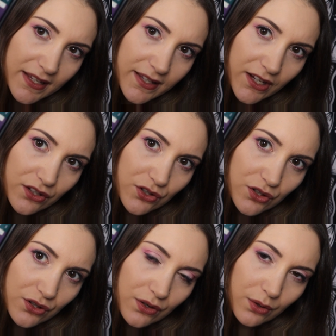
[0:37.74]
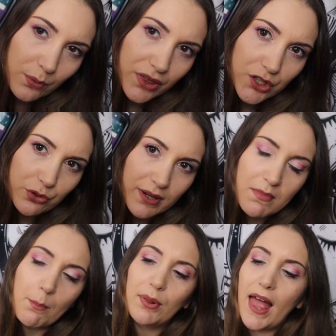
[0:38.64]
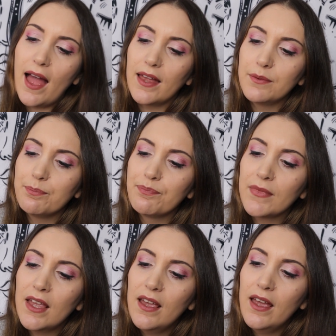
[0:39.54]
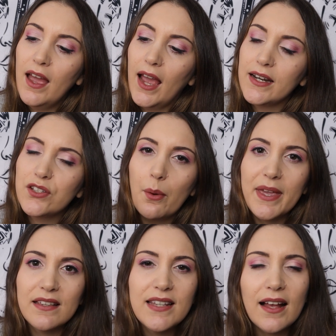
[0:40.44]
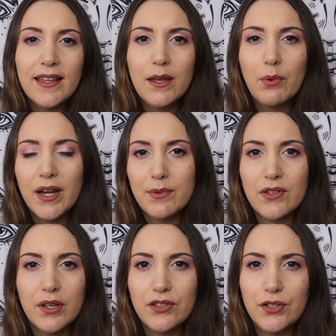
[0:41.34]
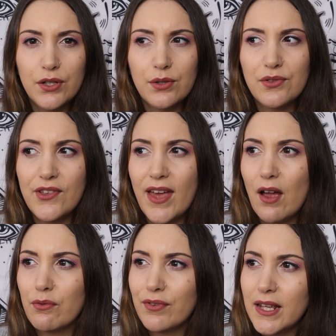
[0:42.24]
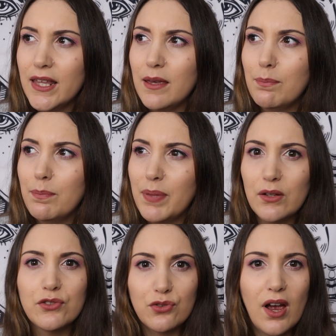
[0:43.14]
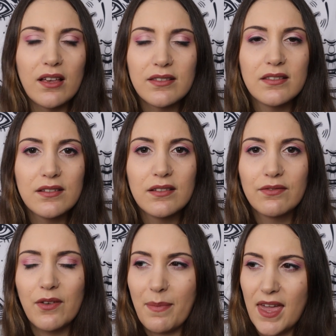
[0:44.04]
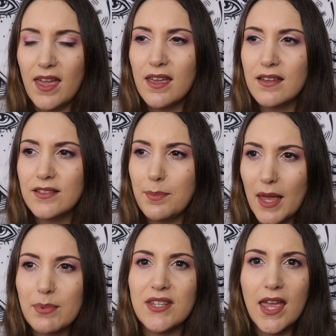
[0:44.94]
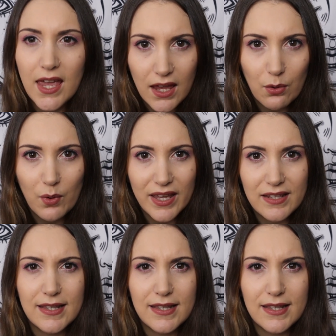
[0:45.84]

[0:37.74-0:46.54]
message with the treatment plan, and he told me exactly what he was going to do. So that really built trust for me to be able to hear what he